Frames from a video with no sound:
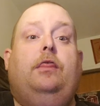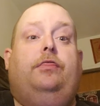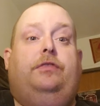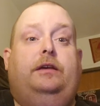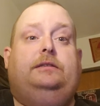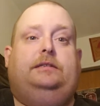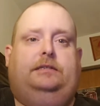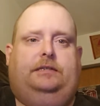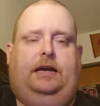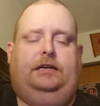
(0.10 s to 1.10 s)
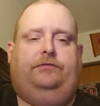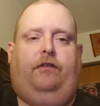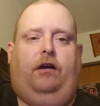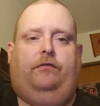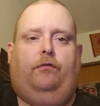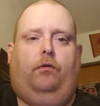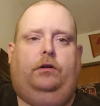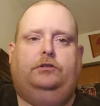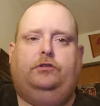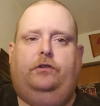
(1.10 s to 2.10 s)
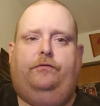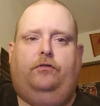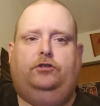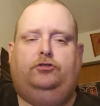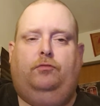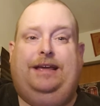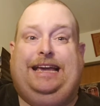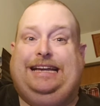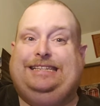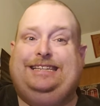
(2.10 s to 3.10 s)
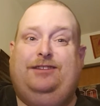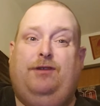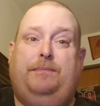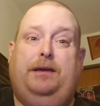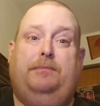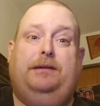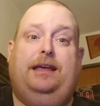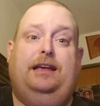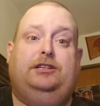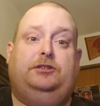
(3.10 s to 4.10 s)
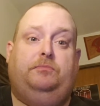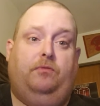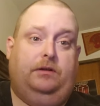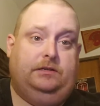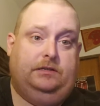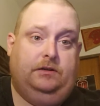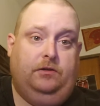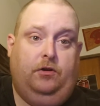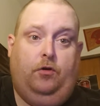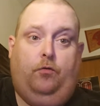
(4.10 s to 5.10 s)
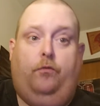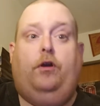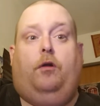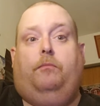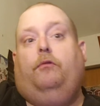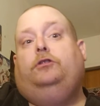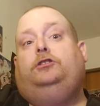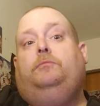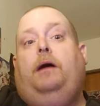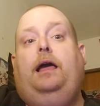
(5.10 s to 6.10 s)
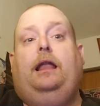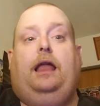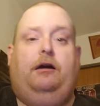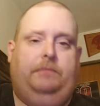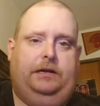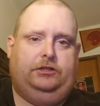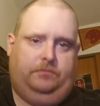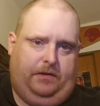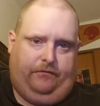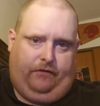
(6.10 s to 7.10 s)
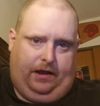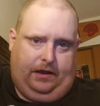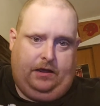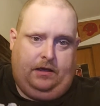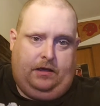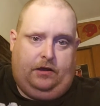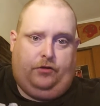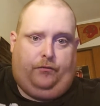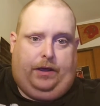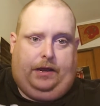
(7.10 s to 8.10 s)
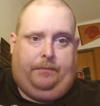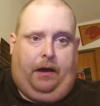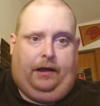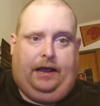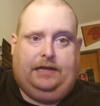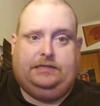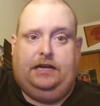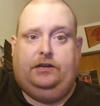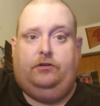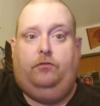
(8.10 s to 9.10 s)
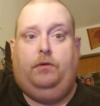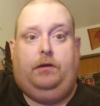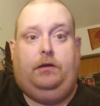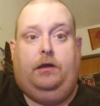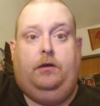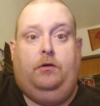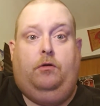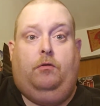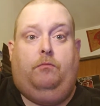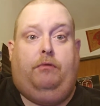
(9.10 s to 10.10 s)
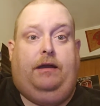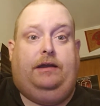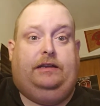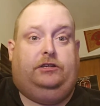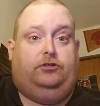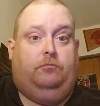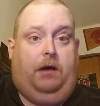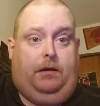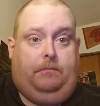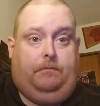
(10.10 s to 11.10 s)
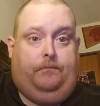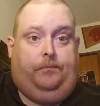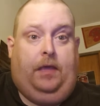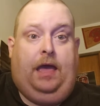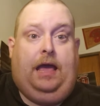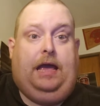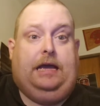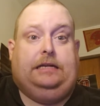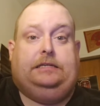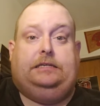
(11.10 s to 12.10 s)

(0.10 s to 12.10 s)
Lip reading: This is Tanks Vlog for August 31st, 2018, wrapping up today in sports. We are brought to you by Allow Me to Be Frank, the weekly podcast I do with Brendan Tuma. We